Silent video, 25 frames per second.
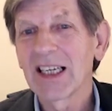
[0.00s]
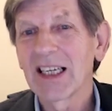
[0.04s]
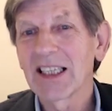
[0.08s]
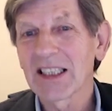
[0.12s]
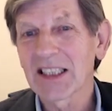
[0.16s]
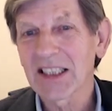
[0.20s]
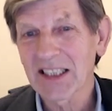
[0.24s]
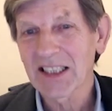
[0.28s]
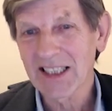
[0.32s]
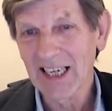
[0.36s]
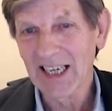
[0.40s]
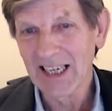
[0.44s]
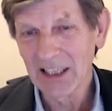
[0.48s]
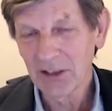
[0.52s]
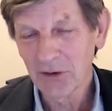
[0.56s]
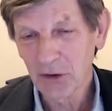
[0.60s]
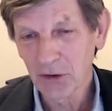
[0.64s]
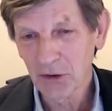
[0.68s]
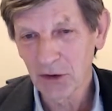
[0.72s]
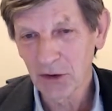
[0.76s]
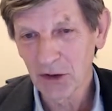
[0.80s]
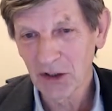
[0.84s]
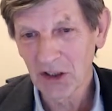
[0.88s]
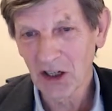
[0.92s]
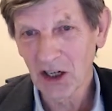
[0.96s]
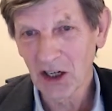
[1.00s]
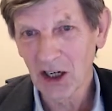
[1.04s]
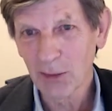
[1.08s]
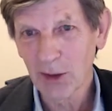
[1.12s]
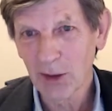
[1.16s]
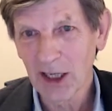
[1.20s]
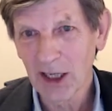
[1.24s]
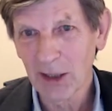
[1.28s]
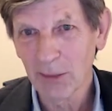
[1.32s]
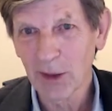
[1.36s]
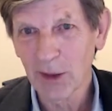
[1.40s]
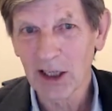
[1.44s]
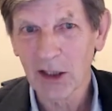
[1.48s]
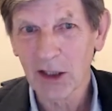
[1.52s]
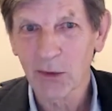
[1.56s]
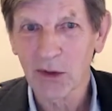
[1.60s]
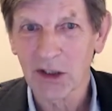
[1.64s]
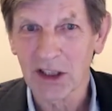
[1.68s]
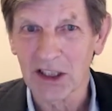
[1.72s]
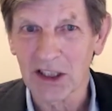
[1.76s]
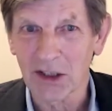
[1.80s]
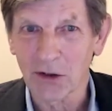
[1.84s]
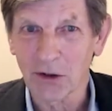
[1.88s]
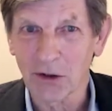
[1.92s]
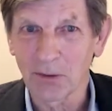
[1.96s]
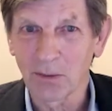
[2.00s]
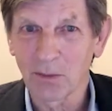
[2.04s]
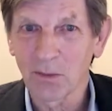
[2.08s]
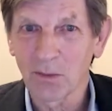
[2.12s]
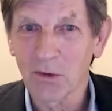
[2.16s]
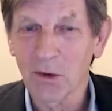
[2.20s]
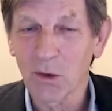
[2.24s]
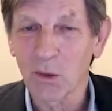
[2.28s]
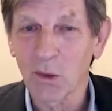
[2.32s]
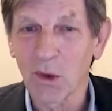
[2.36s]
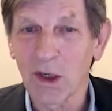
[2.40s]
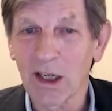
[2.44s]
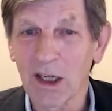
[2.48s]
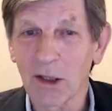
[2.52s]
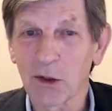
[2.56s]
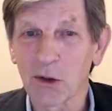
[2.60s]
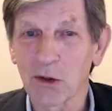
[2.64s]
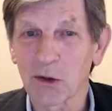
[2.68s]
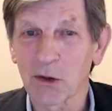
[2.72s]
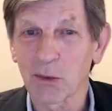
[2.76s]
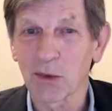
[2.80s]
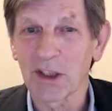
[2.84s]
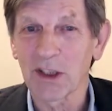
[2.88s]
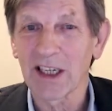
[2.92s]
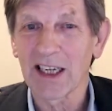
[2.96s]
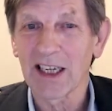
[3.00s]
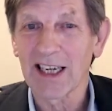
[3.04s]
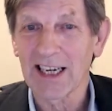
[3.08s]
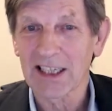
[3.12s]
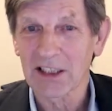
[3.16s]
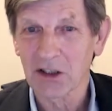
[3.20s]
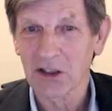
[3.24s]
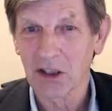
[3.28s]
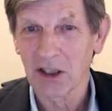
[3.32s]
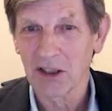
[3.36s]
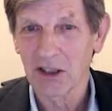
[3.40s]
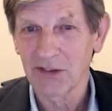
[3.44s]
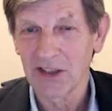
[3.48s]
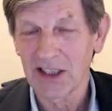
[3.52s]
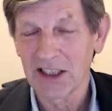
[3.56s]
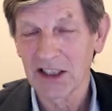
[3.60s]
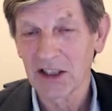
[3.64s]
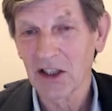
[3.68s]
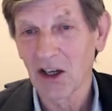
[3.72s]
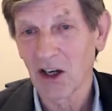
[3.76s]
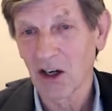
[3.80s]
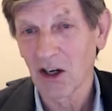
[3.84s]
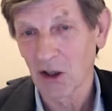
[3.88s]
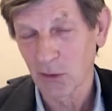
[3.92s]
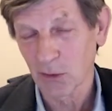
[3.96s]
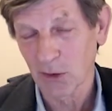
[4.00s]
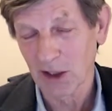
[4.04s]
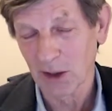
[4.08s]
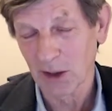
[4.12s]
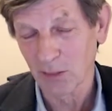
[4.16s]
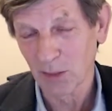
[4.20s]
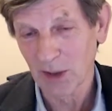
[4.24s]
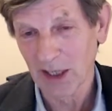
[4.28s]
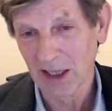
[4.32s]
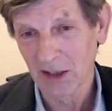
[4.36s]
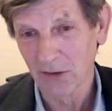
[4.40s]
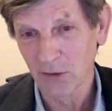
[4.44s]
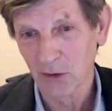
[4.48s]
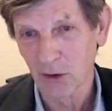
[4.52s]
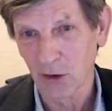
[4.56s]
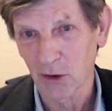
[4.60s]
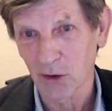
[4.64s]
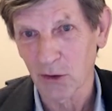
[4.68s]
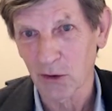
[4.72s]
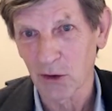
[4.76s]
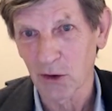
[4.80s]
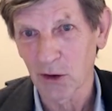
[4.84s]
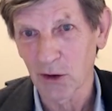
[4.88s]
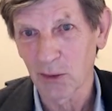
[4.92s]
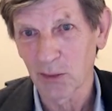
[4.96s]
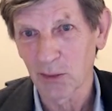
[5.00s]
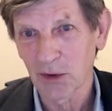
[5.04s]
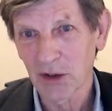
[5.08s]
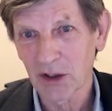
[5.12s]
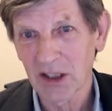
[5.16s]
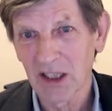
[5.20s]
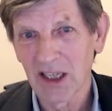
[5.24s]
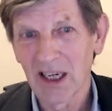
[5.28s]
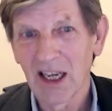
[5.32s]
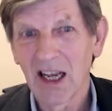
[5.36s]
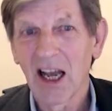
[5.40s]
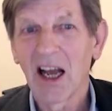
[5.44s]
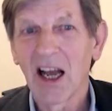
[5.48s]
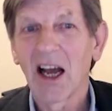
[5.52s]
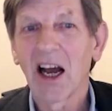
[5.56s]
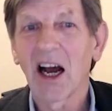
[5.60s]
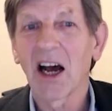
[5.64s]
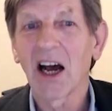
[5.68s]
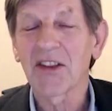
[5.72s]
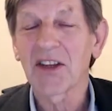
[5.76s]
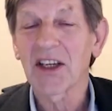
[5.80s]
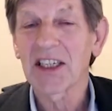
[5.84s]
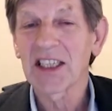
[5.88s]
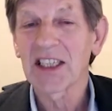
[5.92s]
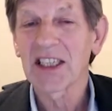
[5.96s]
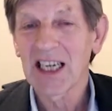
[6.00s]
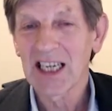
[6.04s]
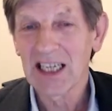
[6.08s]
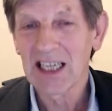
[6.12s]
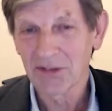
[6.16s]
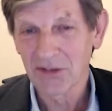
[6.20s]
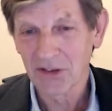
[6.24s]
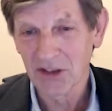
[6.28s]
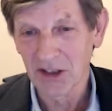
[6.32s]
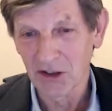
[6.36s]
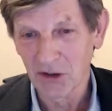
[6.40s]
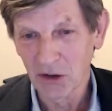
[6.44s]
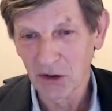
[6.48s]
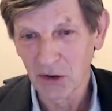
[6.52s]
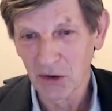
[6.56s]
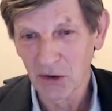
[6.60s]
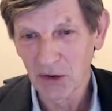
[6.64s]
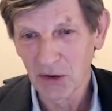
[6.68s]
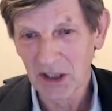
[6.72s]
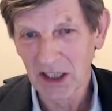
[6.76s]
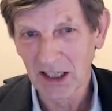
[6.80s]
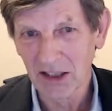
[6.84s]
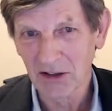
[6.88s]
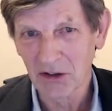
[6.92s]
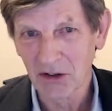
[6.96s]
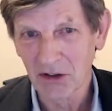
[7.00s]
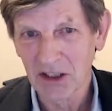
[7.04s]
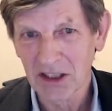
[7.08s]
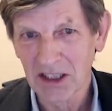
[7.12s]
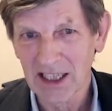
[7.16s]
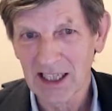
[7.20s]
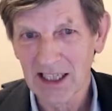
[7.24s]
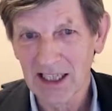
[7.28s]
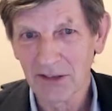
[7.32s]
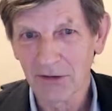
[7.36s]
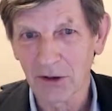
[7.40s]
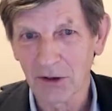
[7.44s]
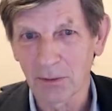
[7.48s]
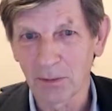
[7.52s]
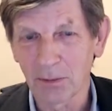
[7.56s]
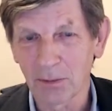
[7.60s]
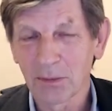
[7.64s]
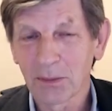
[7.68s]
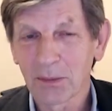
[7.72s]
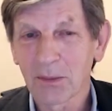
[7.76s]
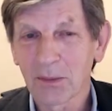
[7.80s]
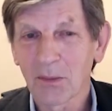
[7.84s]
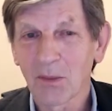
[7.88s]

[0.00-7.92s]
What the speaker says: stayed through the IBM acquisition, where he was running XIV's hardware and platform groups, and then left in 2011.